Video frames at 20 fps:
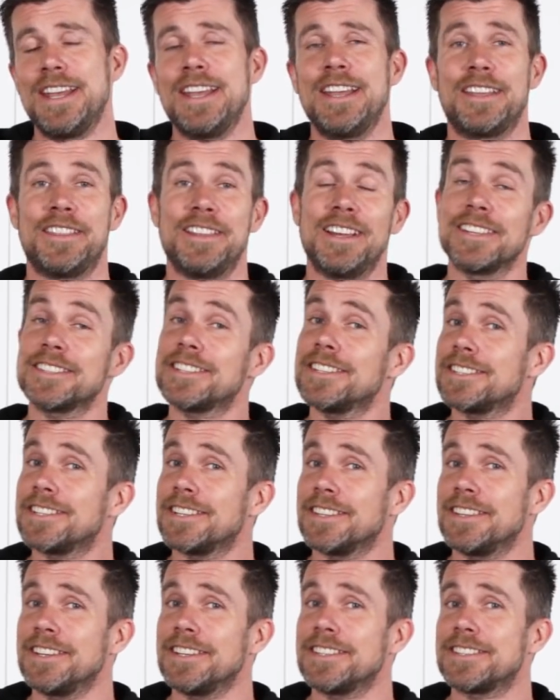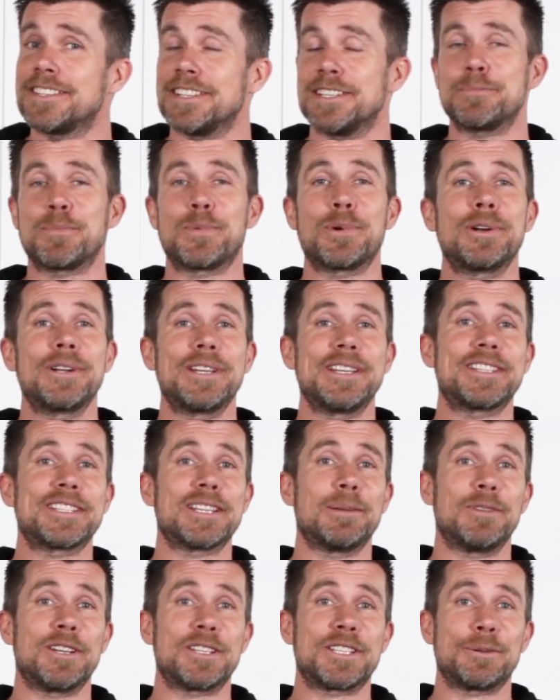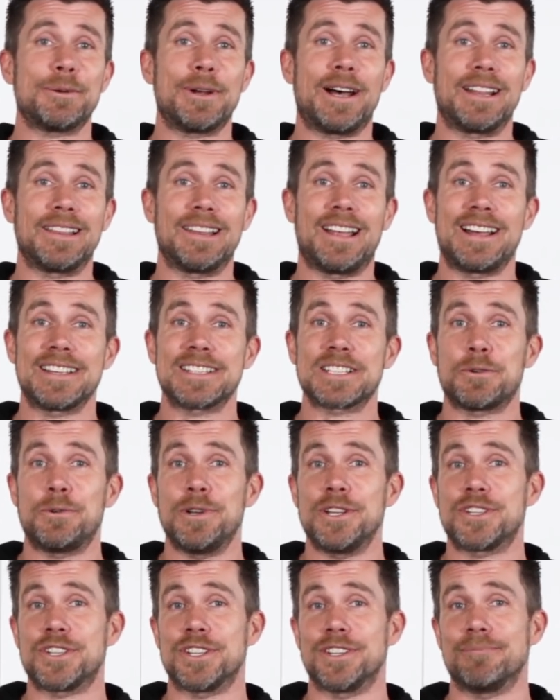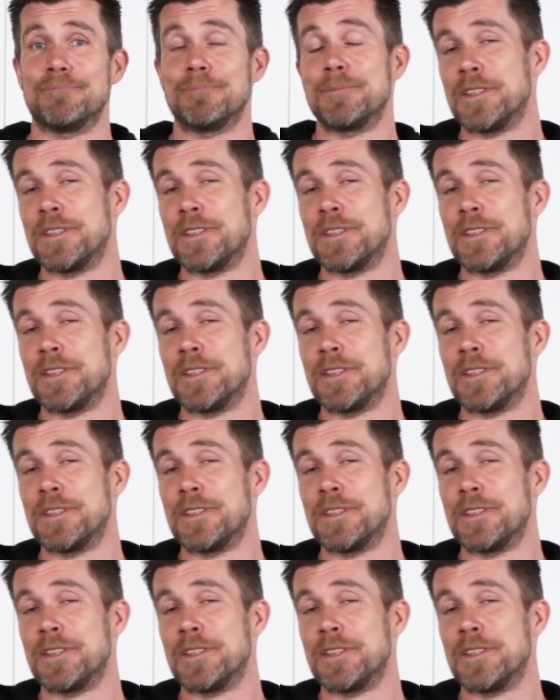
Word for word: And the answer to this is pretty similar to our last question.